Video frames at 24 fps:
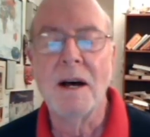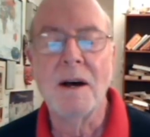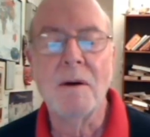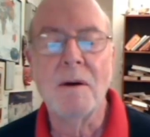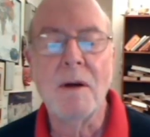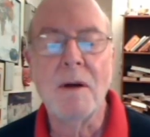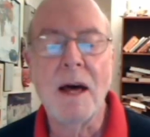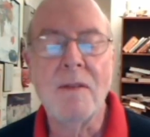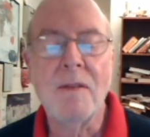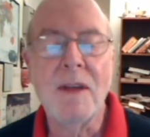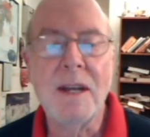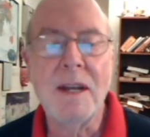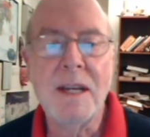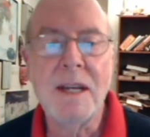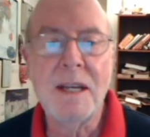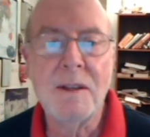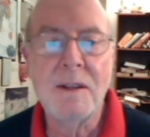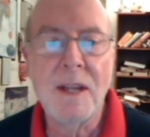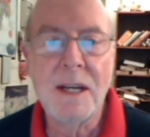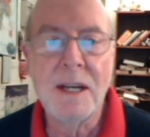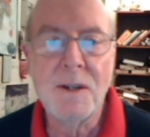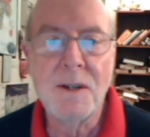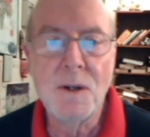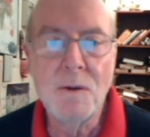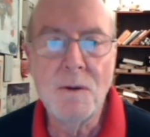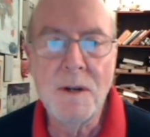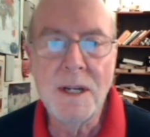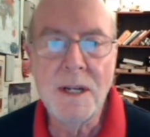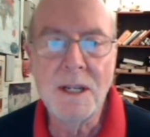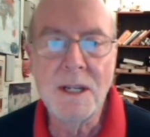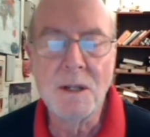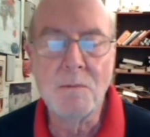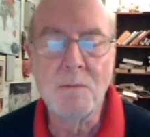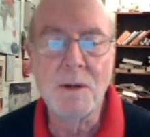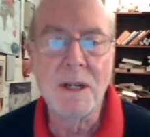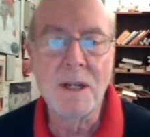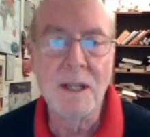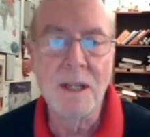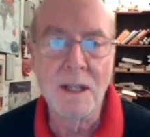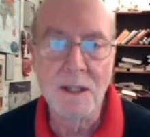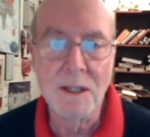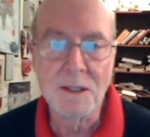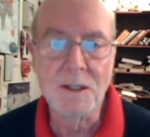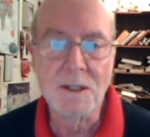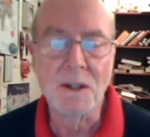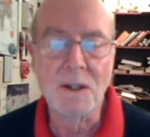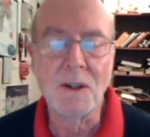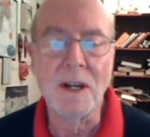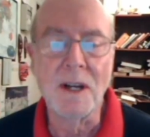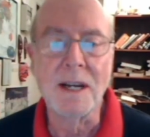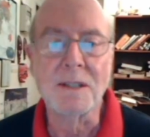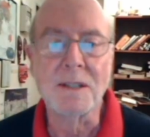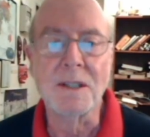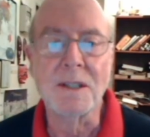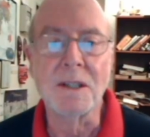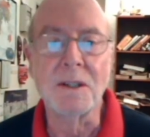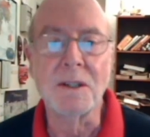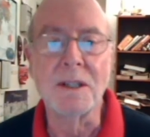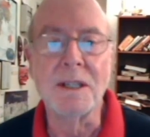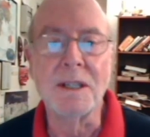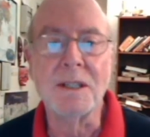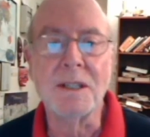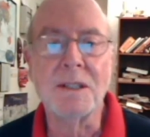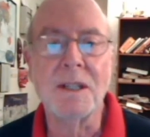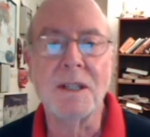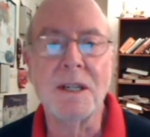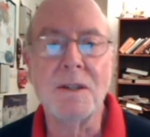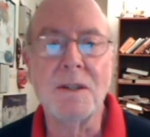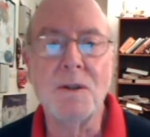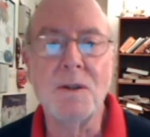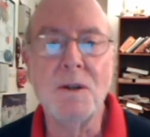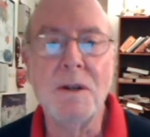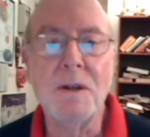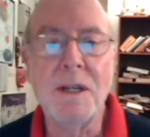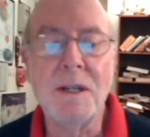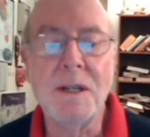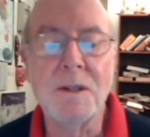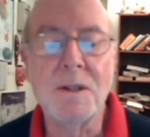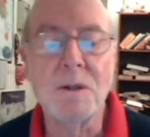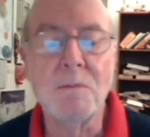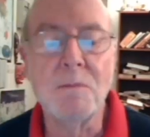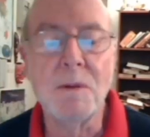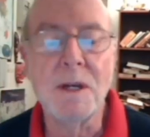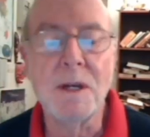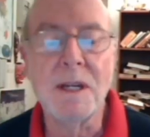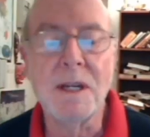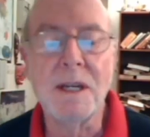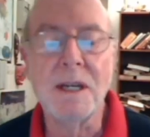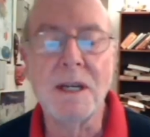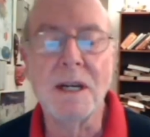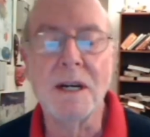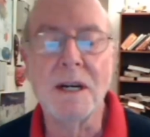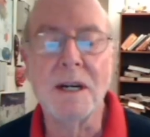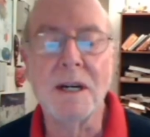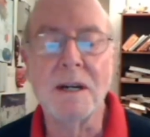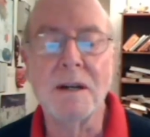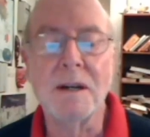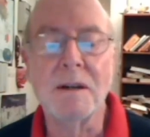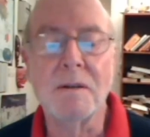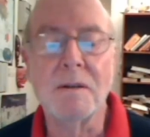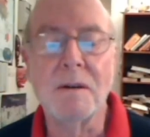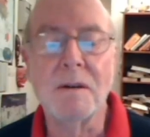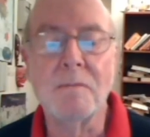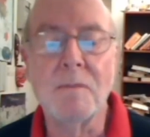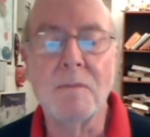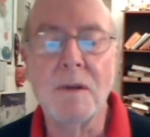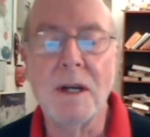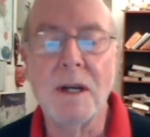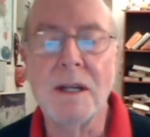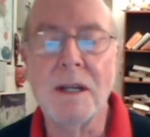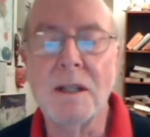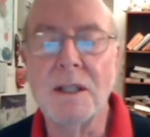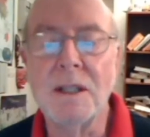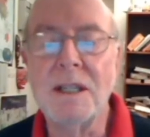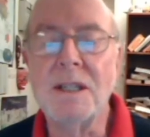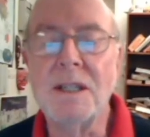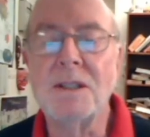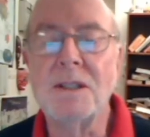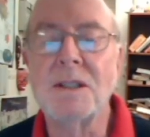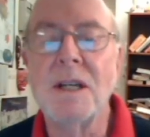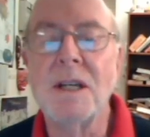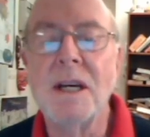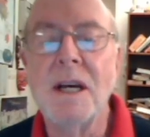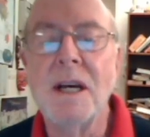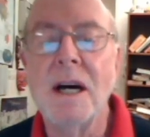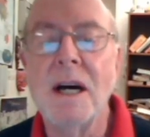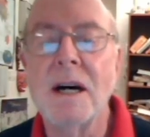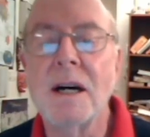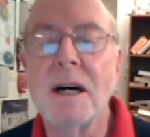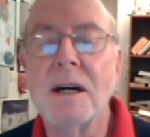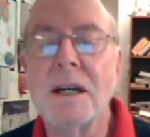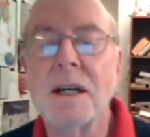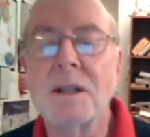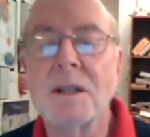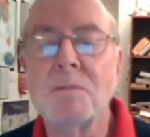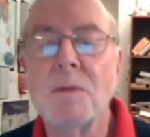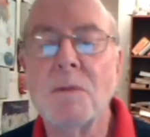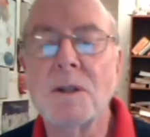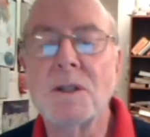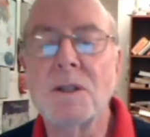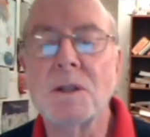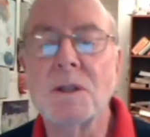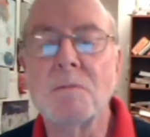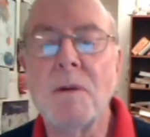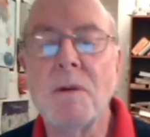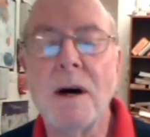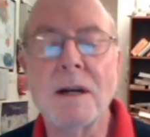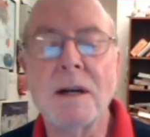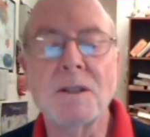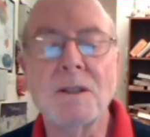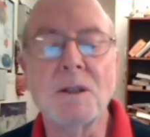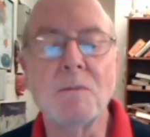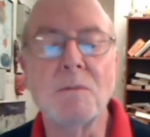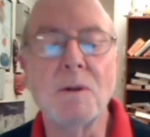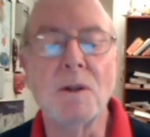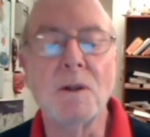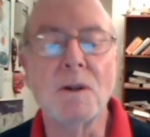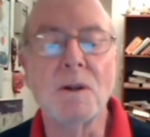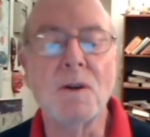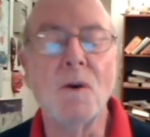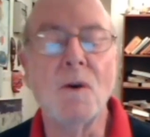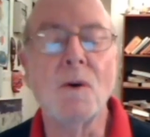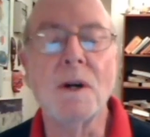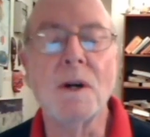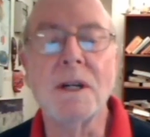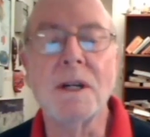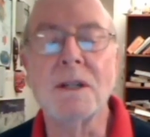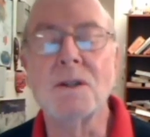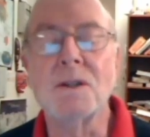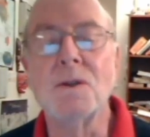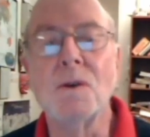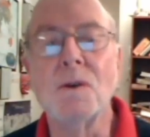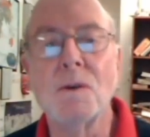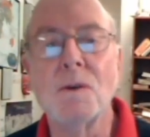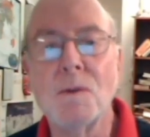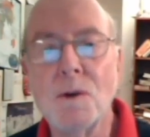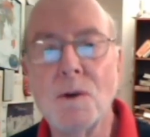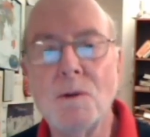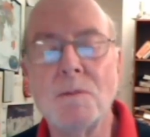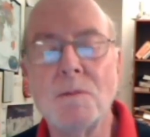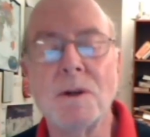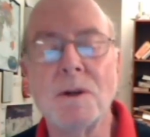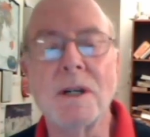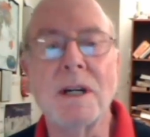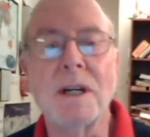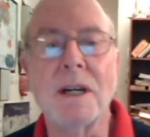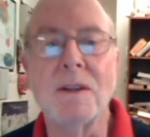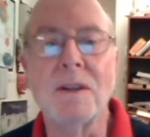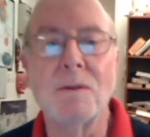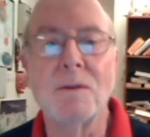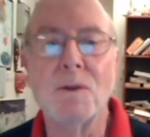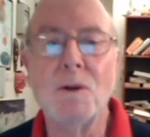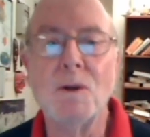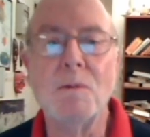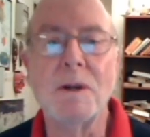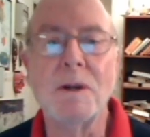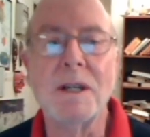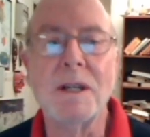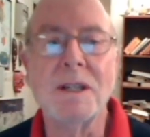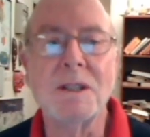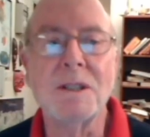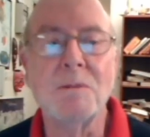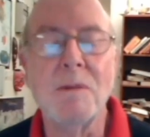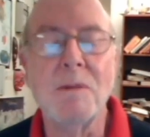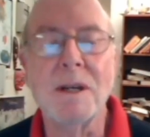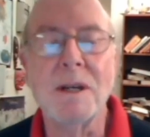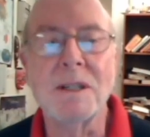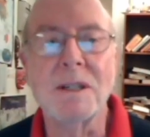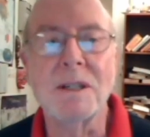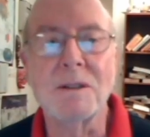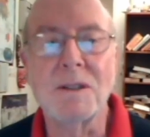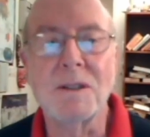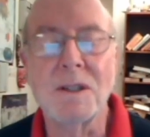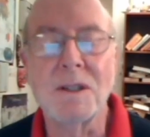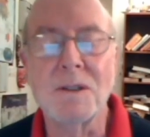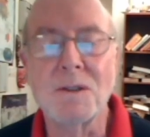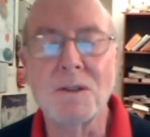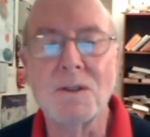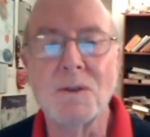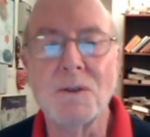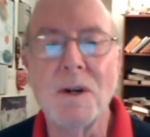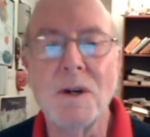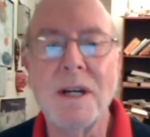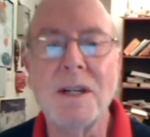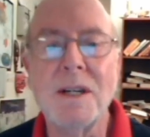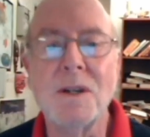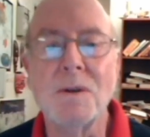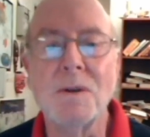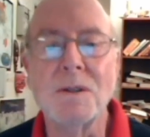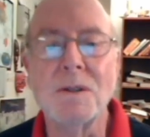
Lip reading: They do need to be, in this class at least, they do need to be at least as much as possible according to a rubric. And the rubric isn't meant to constrain you.